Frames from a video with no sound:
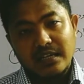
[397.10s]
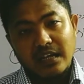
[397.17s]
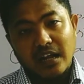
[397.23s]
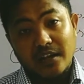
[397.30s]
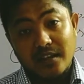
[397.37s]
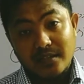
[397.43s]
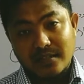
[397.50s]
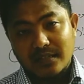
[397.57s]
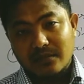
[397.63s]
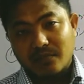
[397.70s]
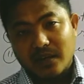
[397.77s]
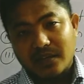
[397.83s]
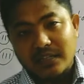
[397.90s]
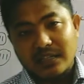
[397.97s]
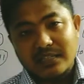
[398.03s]
nothing
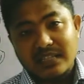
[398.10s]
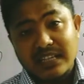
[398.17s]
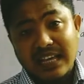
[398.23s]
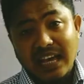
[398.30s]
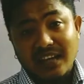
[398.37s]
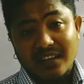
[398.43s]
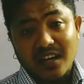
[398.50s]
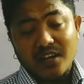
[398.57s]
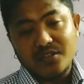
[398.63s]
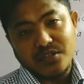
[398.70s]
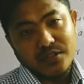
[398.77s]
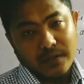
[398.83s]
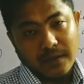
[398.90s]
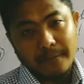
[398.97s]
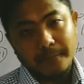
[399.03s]
but it is an
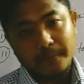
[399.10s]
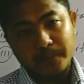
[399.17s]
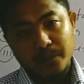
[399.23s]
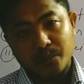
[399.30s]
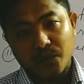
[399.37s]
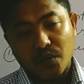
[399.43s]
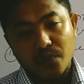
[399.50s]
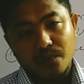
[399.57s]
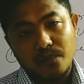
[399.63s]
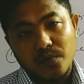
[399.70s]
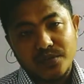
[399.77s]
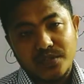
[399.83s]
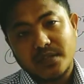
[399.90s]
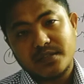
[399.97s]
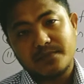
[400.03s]
energy
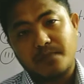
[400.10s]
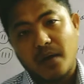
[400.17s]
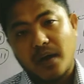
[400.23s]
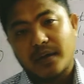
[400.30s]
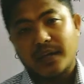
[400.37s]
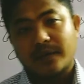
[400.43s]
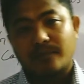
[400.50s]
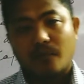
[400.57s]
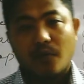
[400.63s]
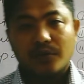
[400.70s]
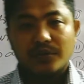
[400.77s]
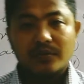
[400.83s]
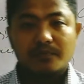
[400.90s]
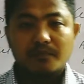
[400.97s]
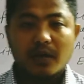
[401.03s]
possessed by a
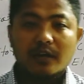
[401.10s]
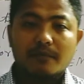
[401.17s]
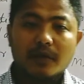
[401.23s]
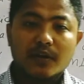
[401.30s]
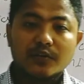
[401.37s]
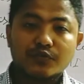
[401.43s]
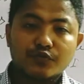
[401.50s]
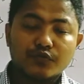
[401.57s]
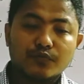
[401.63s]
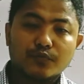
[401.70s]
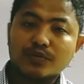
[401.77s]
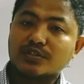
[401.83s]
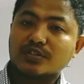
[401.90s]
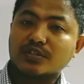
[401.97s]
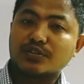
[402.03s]
body by virtue of
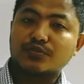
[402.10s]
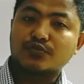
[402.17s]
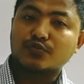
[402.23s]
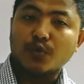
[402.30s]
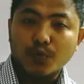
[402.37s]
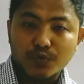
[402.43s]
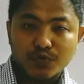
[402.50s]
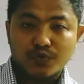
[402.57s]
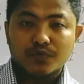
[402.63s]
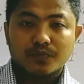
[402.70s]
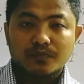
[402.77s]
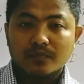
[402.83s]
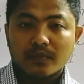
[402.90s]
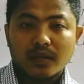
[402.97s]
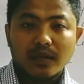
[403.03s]
which it shows
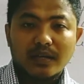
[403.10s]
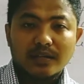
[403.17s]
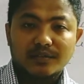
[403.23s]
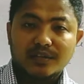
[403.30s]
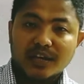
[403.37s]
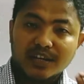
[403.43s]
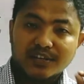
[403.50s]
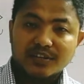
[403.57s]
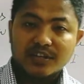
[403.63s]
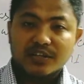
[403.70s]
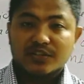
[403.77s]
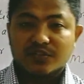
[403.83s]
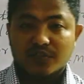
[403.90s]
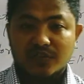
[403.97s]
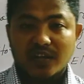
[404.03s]
the
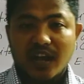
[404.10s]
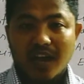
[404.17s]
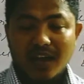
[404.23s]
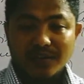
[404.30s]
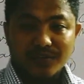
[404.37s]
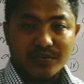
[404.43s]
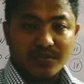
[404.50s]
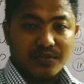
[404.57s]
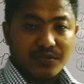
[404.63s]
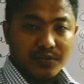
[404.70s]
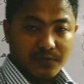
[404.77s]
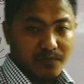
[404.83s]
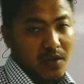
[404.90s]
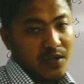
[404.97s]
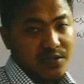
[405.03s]
attraction and
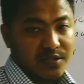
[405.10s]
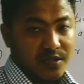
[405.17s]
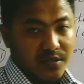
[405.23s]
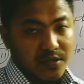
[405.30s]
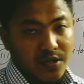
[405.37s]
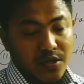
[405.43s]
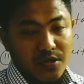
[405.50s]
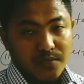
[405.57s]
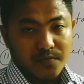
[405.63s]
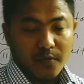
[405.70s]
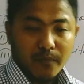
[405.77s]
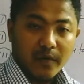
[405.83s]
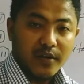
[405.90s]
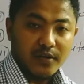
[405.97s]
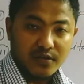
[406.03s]
repulsion
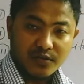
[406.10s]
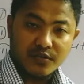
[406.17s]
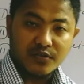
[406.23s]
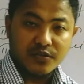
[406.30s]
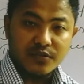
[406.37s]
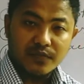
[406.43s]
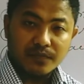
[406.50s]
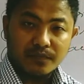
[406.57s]
properties.